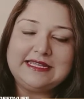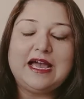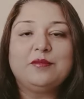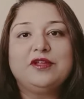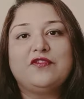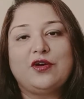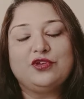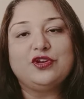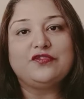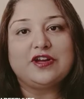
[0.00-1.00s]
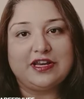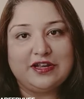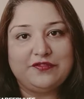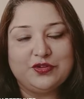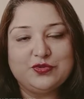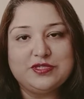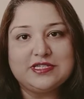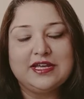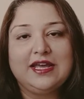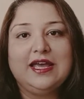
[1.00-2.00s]
I'm the founder of Careervues.
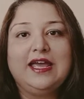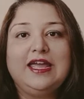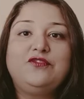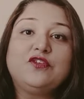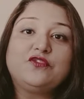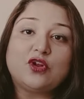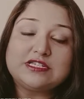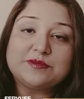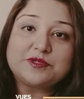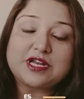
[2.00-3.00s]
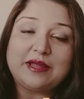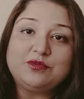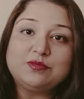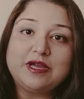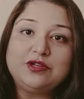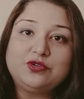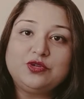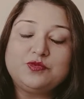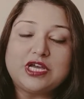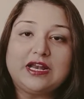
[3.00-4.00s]
If you have not subscribed to my
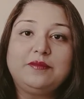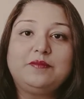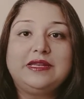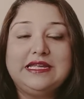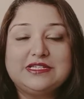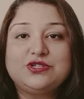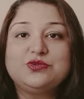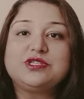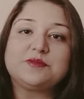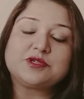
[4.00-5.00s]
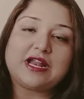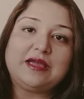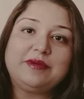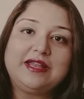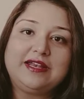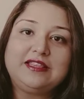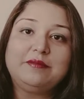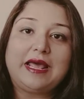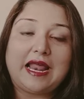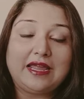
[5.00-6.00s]
YouTube channel, please do subscribe and hit the
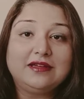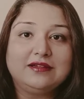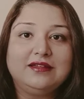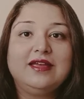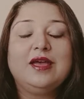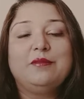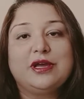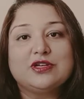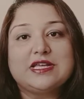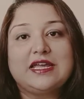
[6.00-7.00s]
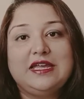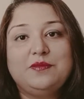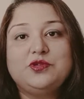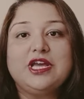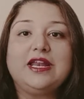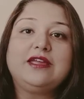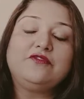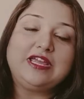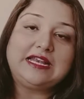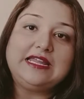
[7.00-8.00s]
bell icon because I keep sharing
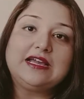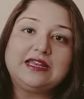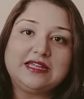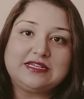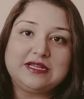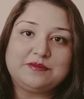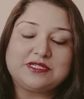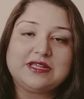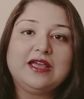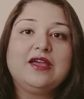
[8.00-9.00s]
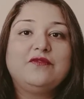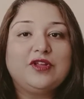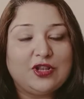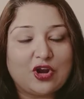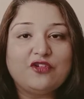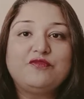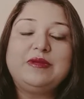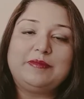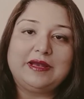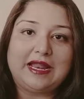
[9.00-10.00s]
weekly career tips with a lot of
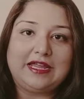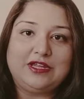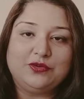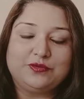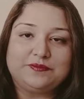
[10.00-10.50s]
people like you.